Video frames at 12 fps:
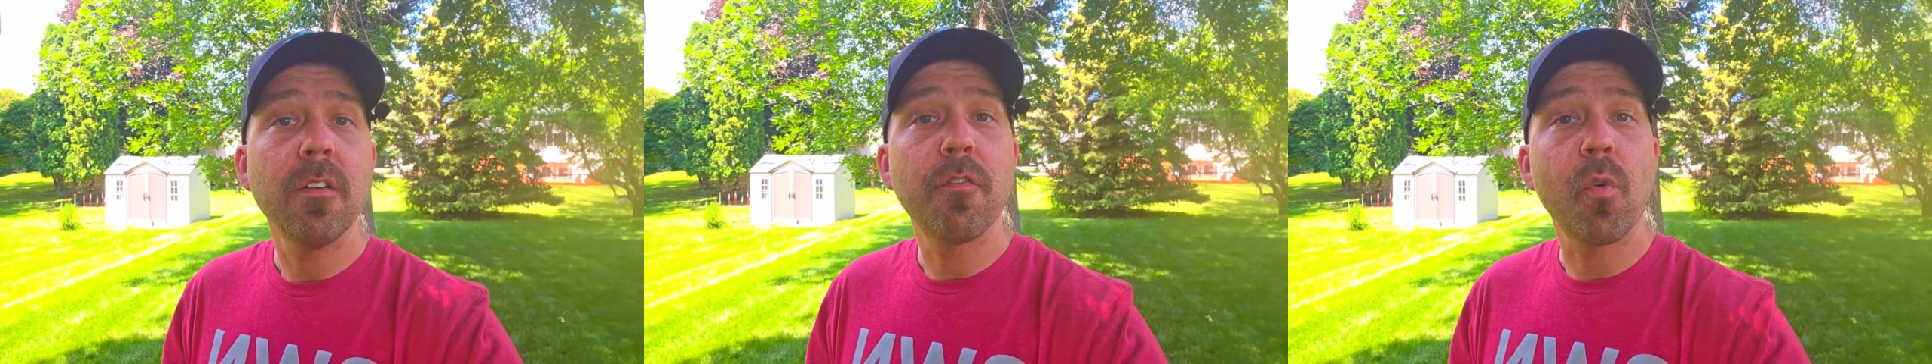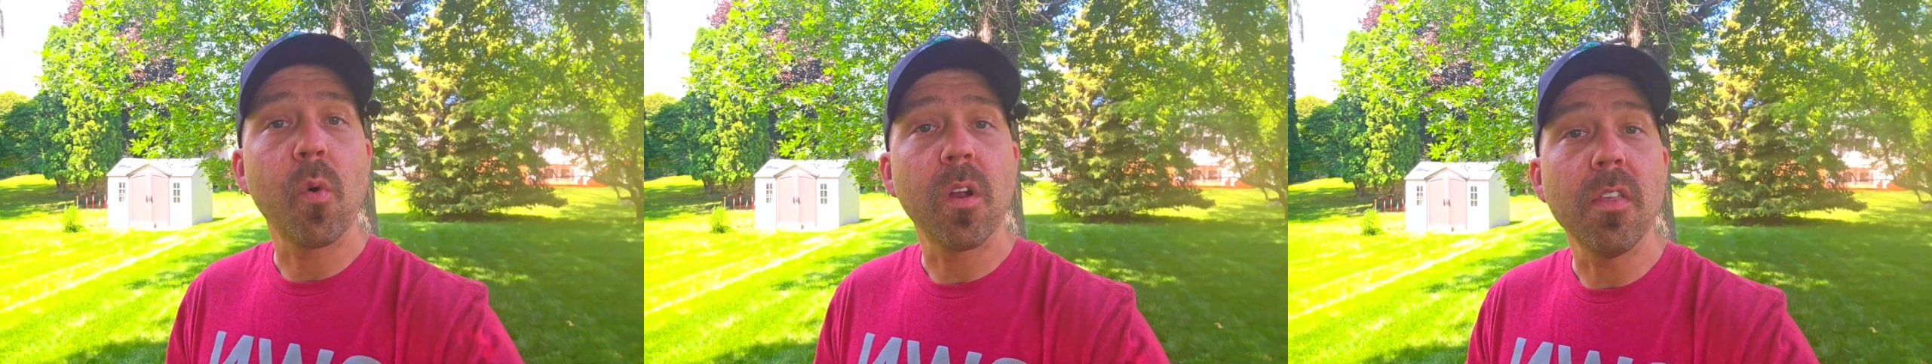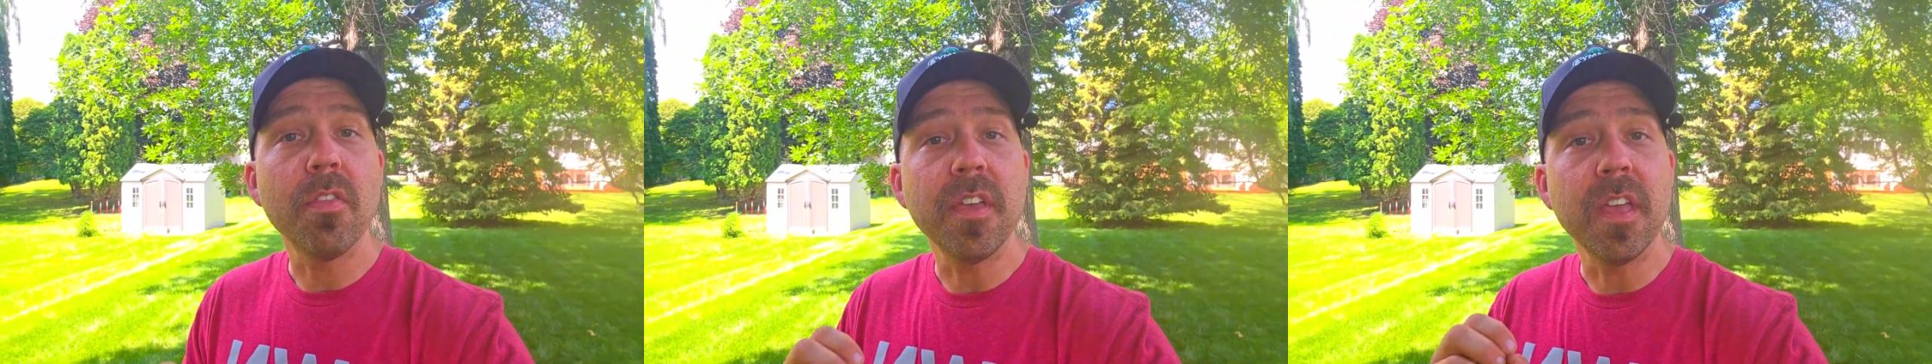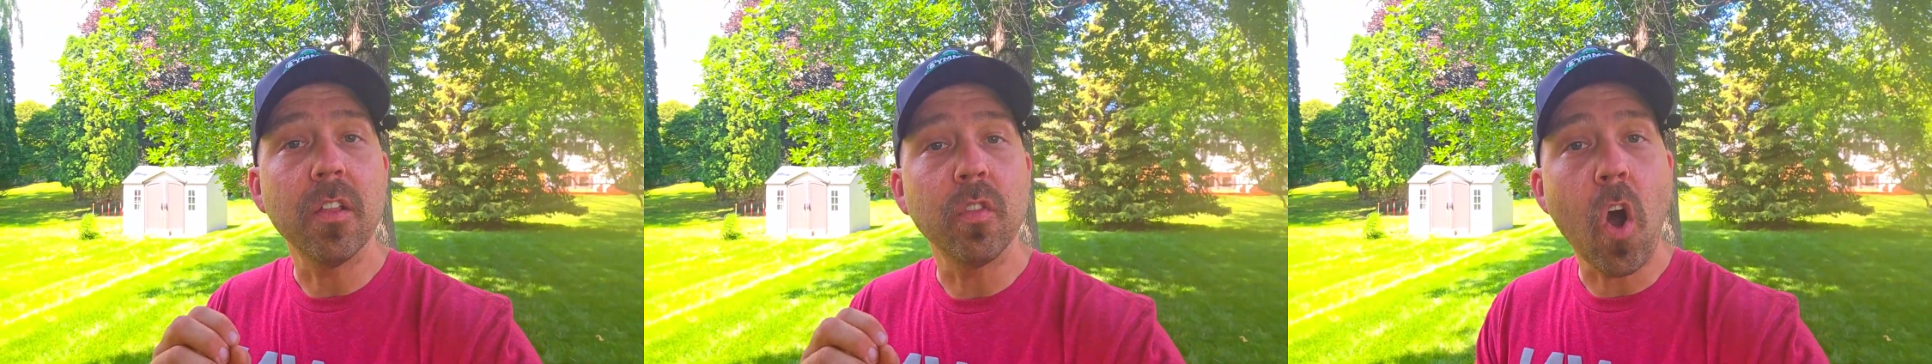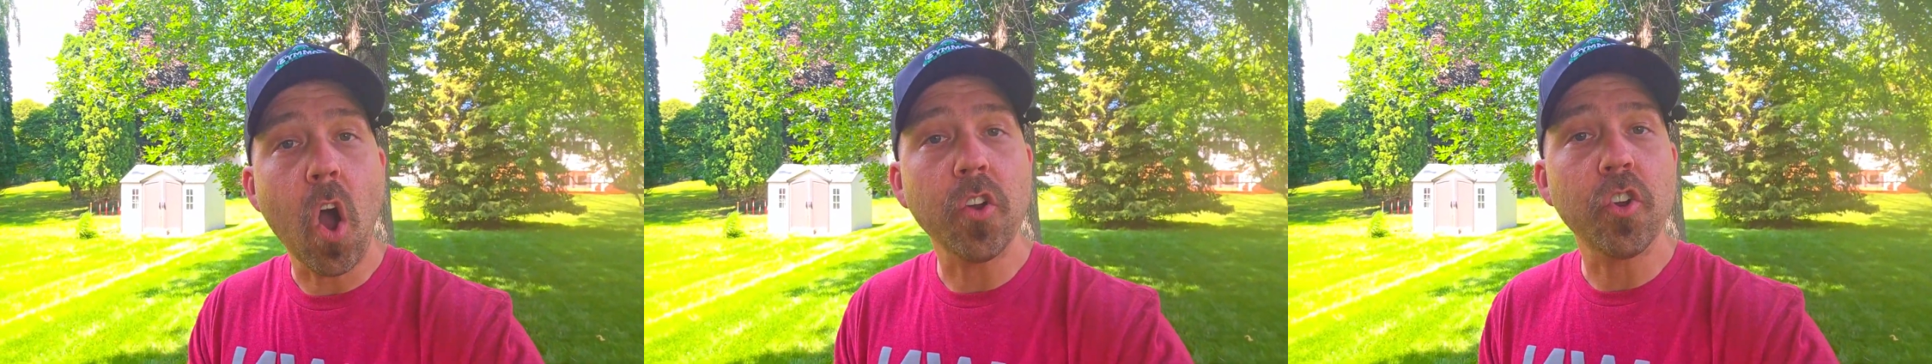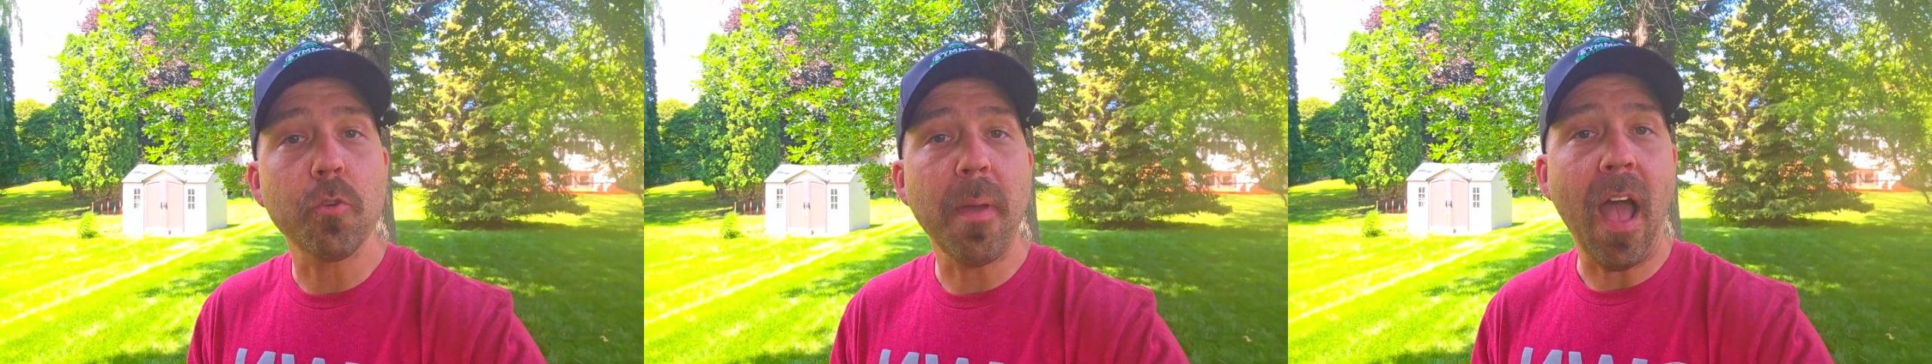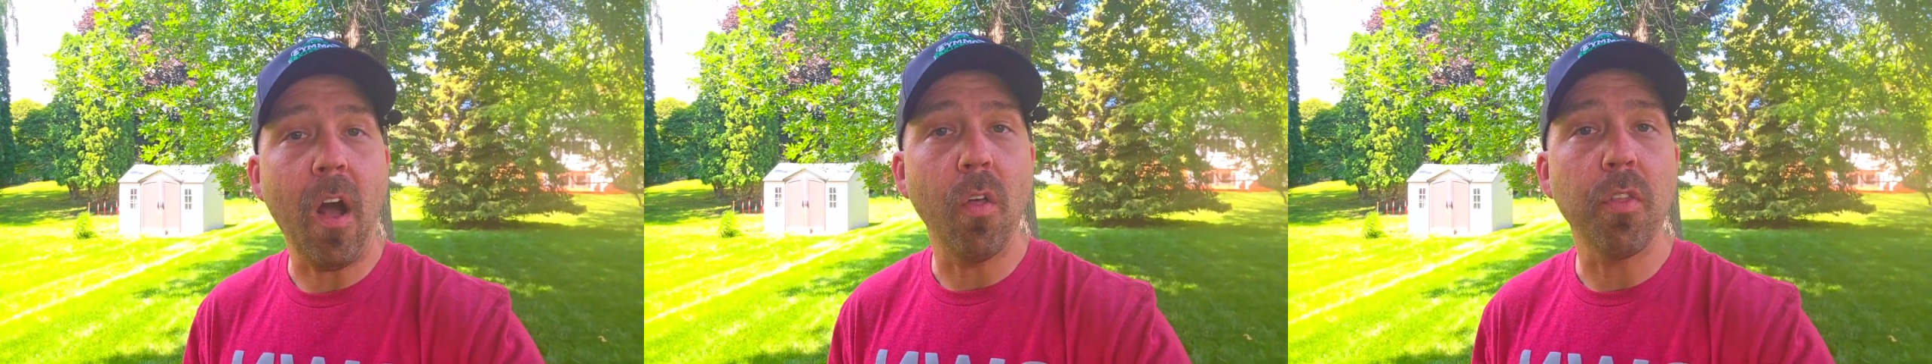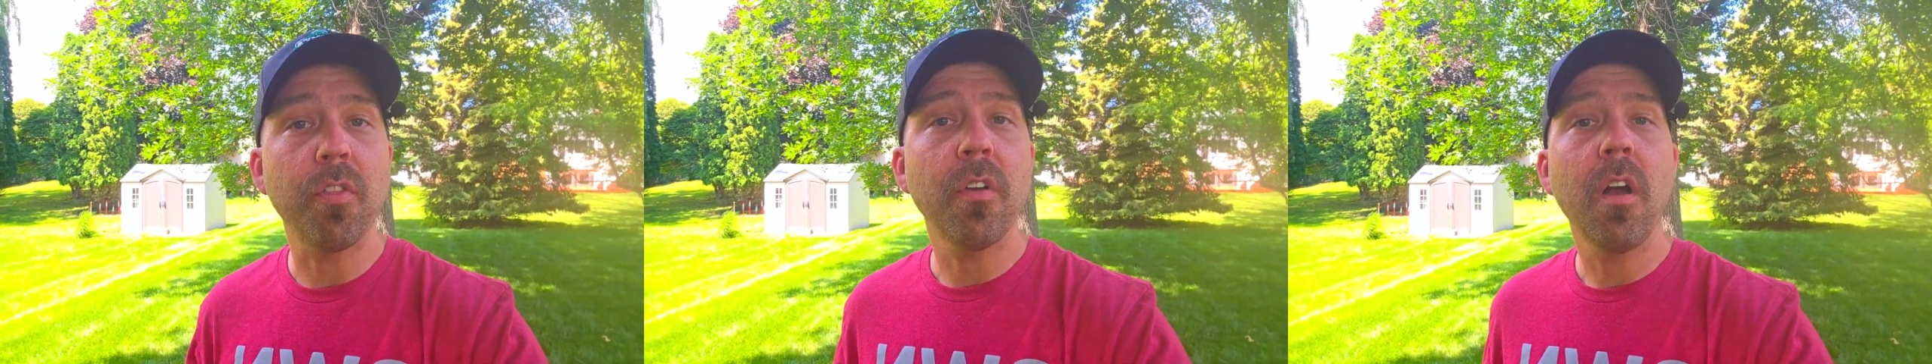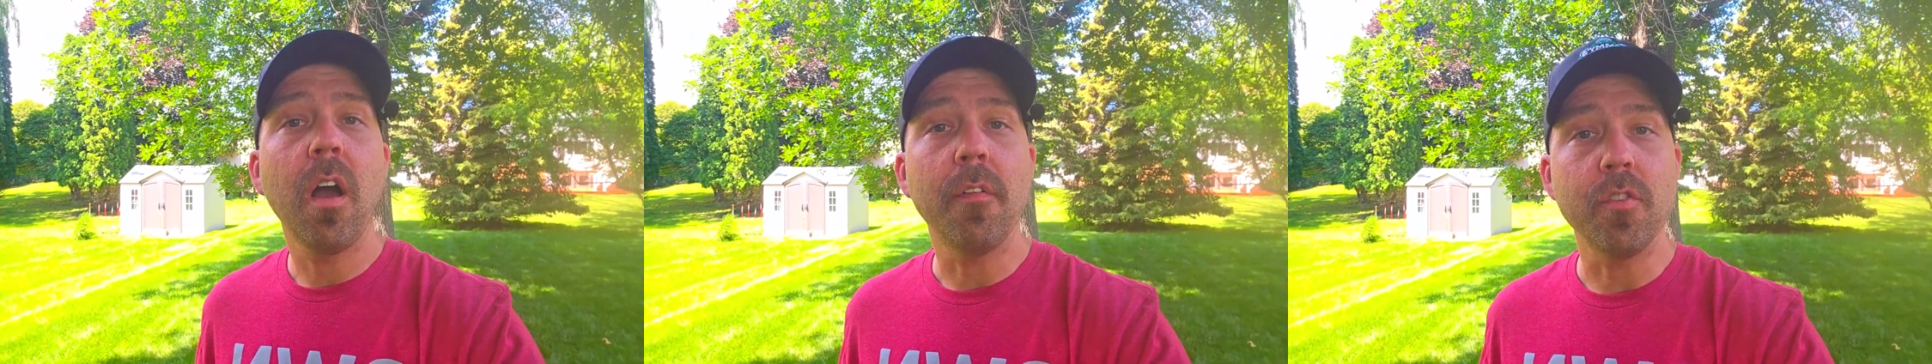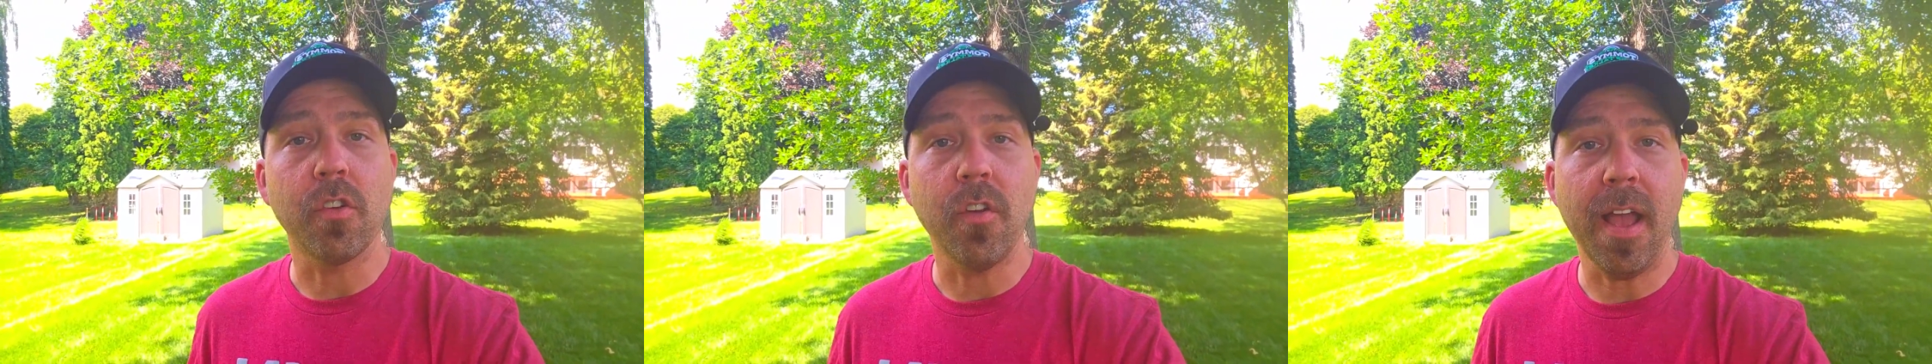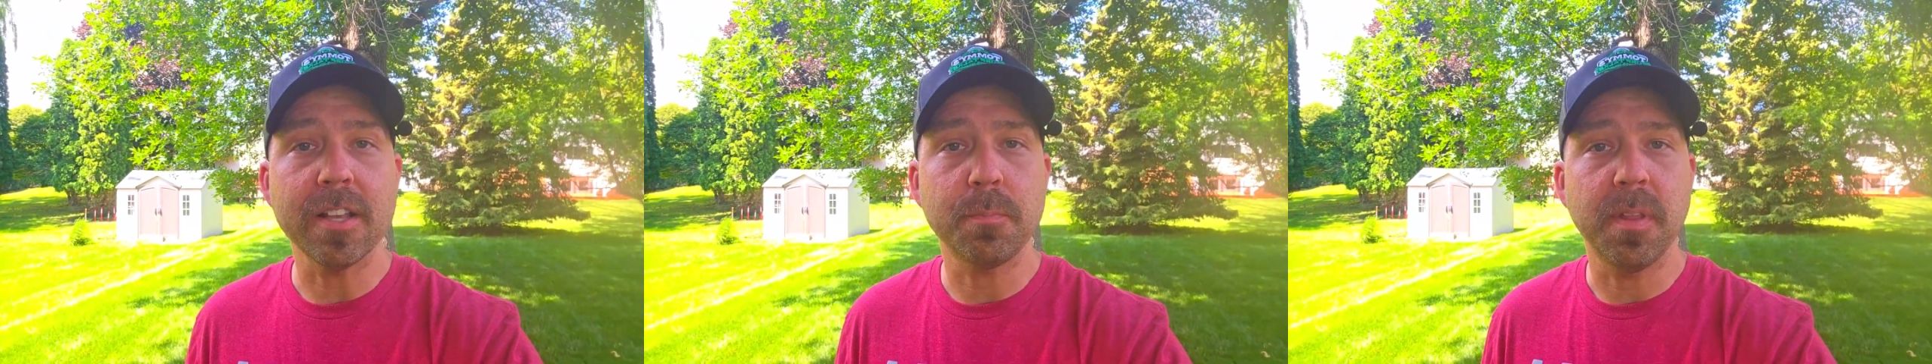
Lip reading: for the long-term health of your grass